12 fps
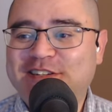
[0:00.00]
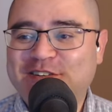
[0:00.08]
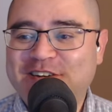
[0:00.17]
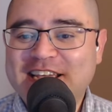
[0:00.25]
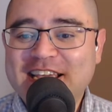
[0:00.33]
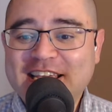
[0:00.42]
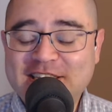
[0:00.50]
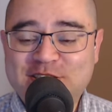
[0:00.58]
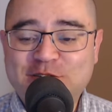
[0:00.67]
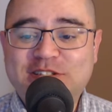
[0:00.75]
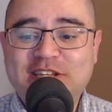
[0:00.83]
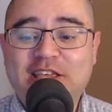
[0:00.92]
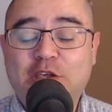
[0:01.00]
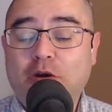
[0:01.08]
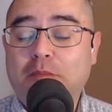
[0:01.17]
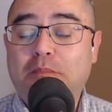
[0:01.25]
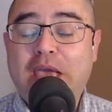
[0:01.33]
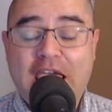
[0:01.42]
you do is you
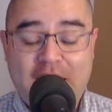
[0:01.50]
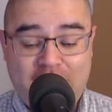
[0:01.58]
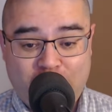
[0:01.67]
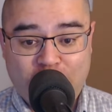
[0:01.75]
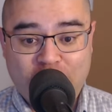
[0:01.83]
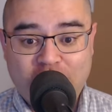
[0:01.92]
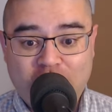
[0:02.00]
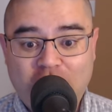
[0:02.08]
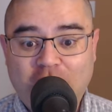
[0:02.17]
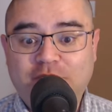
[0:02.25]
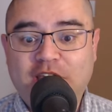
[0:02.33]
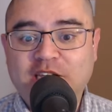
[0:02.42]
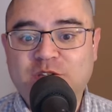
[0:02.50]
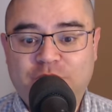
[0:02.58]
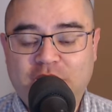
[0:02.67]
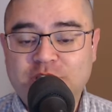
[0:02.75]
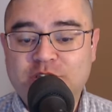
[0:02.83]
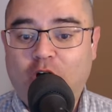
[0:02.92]
take your pair of
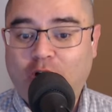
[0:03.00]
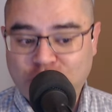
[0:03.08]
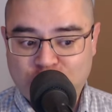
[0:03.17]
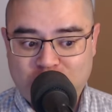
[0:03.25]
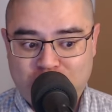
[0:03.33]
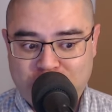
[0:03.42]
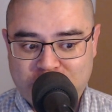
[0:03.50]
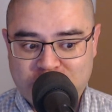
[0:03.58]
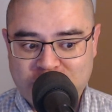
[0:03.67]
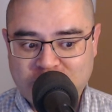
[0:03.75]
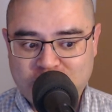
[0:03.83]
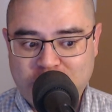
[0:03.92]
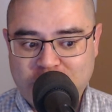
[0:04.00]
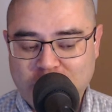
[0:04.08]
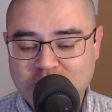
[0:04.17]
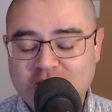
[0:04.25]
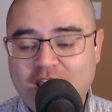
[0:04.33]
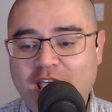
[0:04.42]
SVS Ultra bookshelf
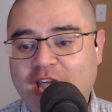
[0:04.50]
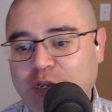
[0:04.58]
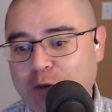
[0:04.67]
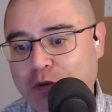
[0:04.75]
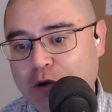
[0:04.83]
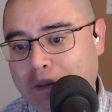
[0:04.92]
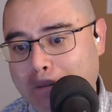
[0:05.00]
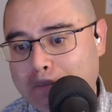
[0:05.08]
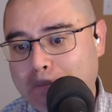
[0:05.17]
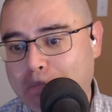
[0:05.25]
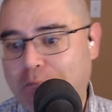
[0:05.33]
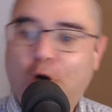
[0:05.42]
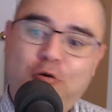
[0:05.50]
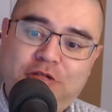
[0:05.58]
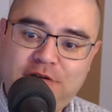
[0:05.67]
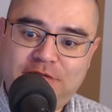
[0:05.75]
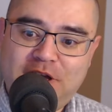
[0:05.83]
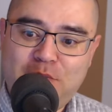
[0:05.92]
speakers and you put
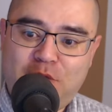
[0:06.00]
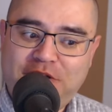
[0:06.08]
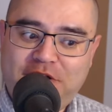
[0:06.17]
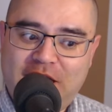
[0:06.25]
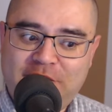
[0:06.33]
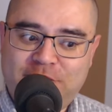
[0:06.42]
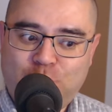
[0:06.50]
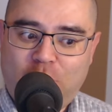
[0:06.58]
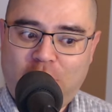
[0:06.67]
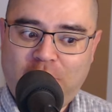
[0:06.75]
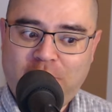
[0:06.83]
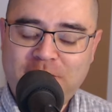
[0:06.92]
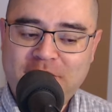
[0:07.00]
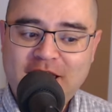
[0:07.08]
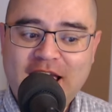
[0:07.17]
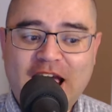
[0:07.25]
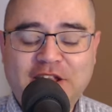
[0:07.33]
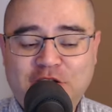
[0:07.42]
both of them on the left wall,
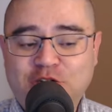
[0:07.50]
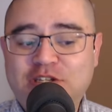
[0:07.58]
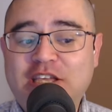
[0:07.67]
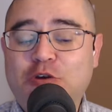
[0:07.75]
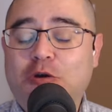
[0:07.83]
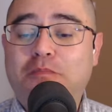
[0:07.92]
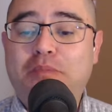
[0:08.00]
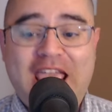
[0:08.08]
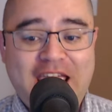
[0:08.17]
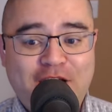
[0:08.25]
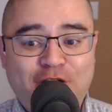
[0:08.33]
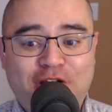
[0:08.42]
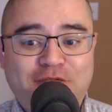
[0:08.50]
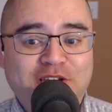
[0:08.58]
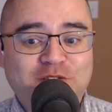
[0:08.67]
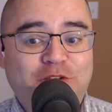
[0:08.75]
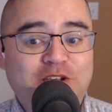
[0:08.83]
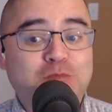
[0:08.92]
and then you take your pair
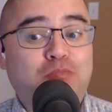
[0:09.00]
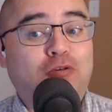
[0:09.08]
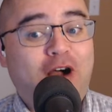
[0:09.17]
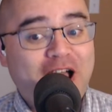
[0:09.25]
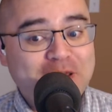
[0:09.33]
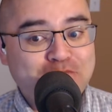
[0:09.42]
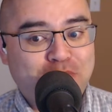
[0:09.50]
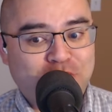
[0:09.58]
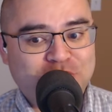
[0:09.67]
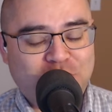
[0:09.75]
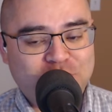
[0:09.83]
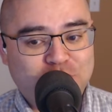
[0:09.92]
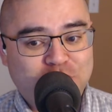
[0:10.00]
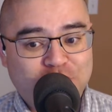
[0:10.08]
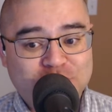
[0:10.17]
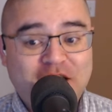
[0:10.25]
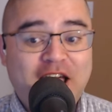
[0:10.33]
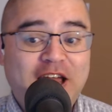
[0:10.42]
of SVS Prime bookshelf
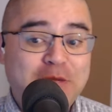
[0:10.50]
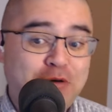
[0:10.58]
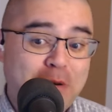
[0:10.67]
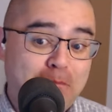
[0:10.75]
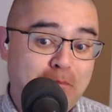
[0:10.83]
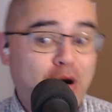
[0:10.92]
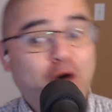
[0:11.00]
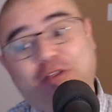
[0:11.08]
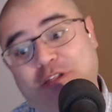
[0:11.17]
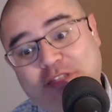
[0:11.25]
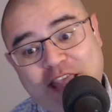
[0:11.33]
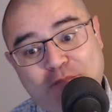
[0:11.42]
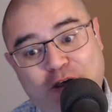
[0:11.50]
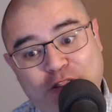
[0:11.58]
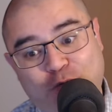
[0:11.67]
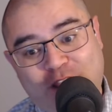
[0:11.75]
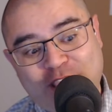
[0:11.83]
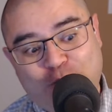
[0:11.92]
speakers and you put both of them
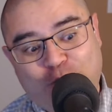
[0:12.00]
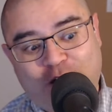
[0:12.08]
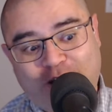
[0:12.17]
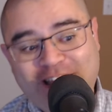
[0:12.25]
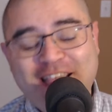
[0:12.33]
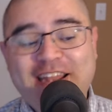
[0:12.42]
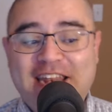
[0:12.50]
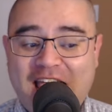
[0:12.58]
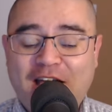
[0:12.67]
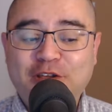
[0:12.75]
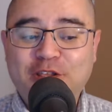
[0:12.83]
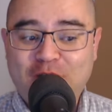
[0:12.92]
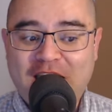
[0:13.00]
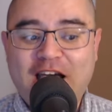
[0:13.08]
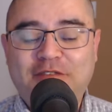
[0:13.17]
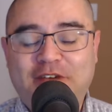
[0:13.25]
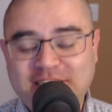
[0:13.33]
on the right wall. Now you have